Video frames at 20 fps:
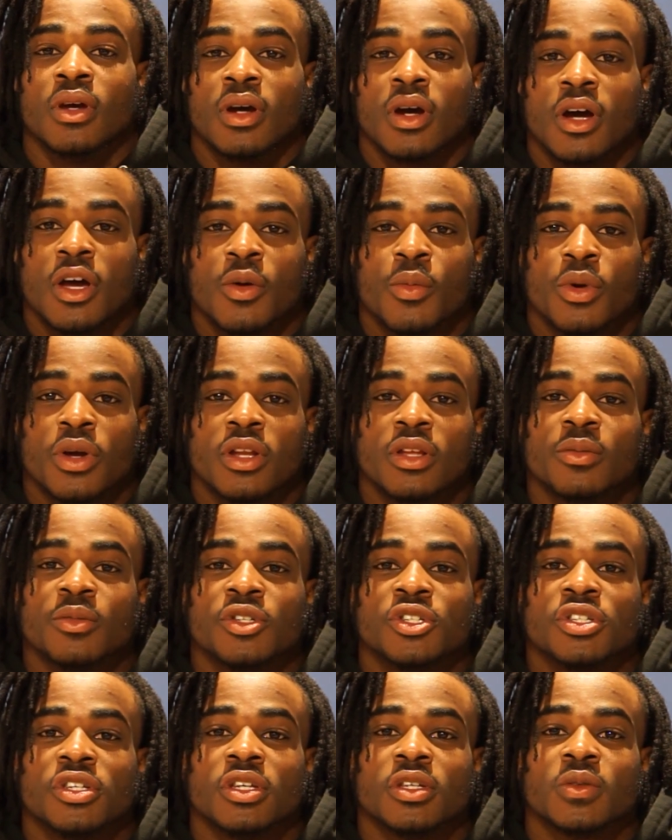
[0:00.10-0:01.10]
Hi, my name
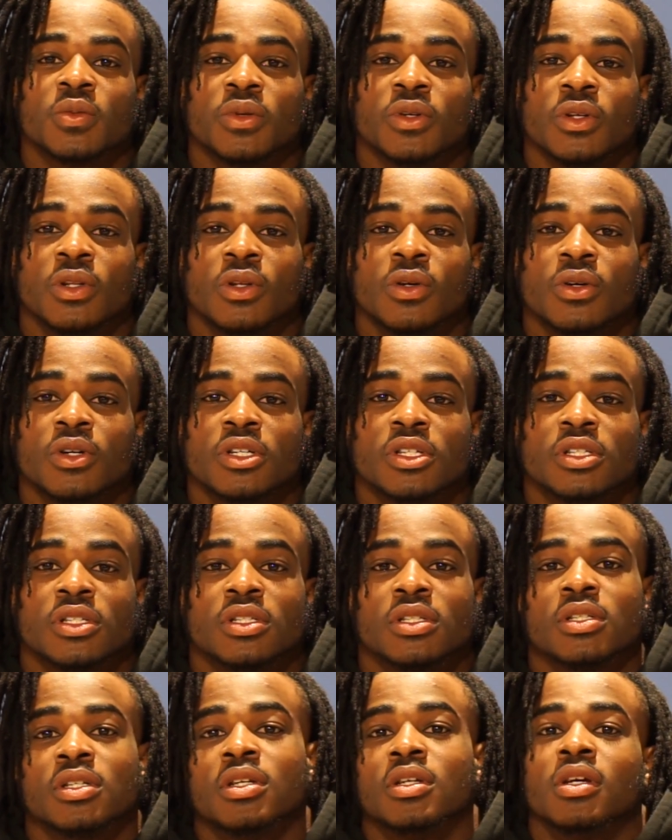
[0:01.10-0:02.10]
is Shakespeare
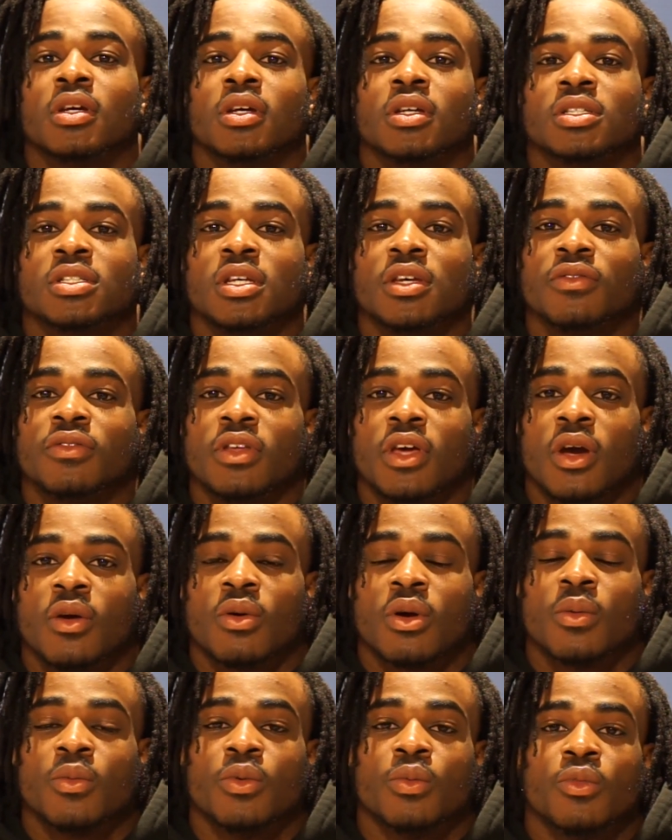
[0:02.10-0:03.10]
Louis, safety at
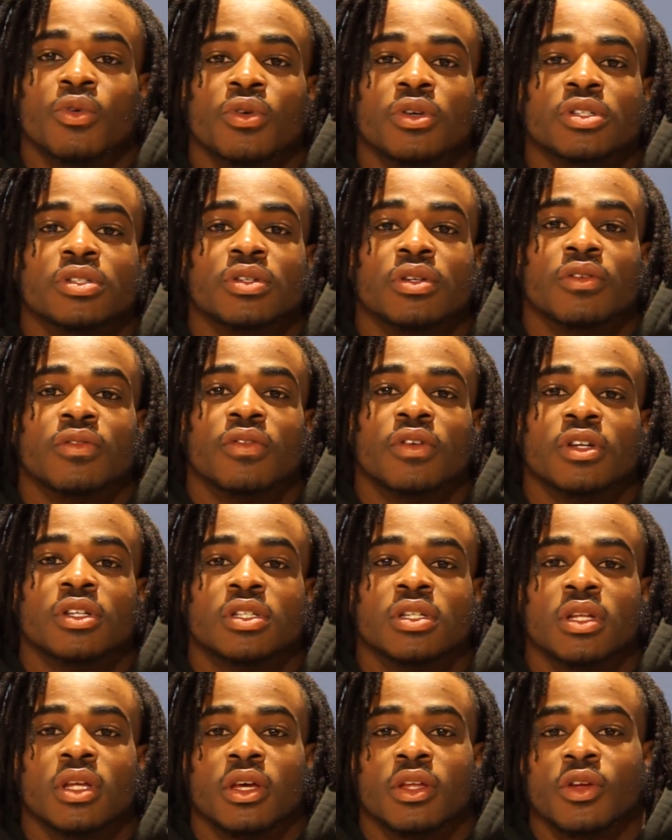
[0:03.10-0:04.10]
Robert Morris
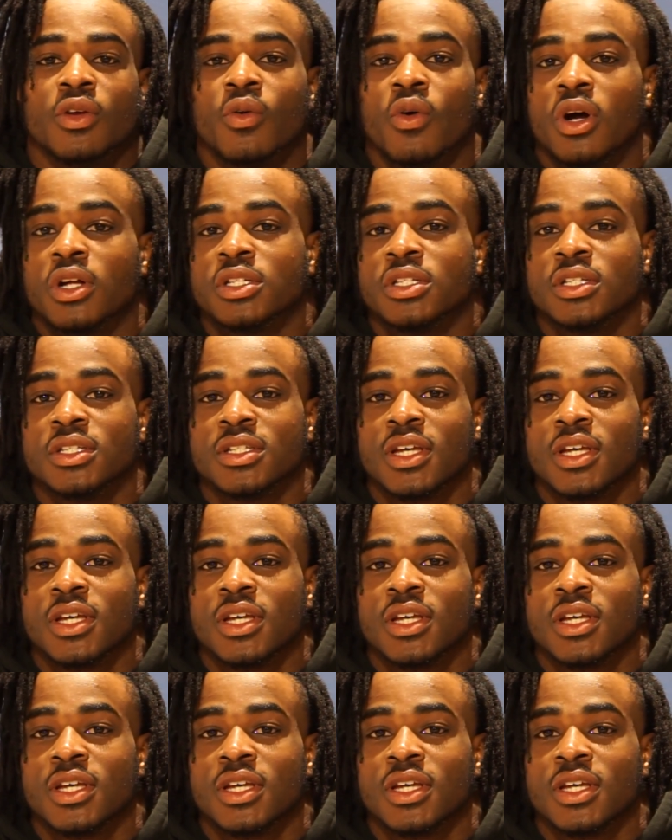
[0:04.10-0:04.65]
University, and you're watching